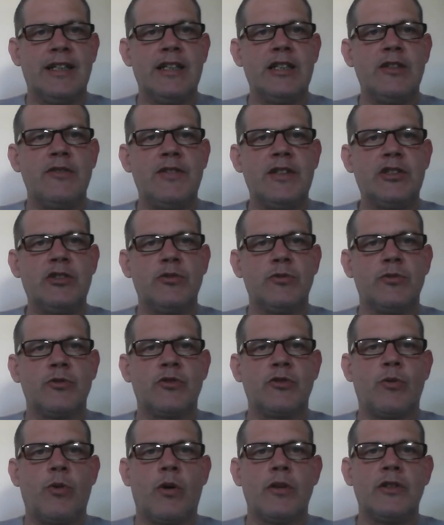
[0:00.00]

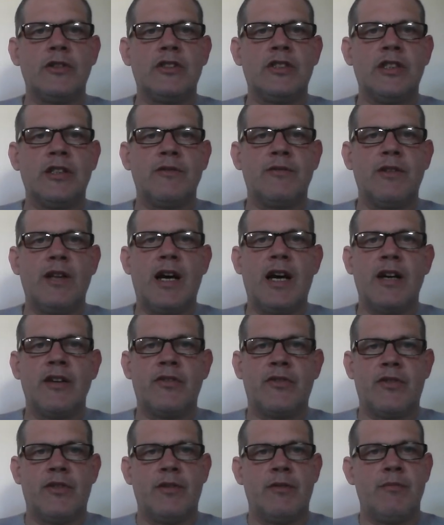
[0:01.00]
individual's quality of
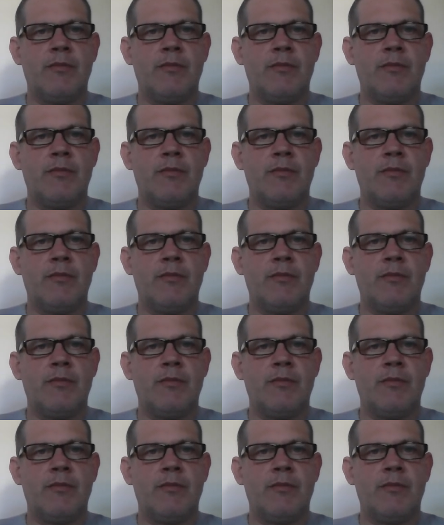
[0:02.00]
life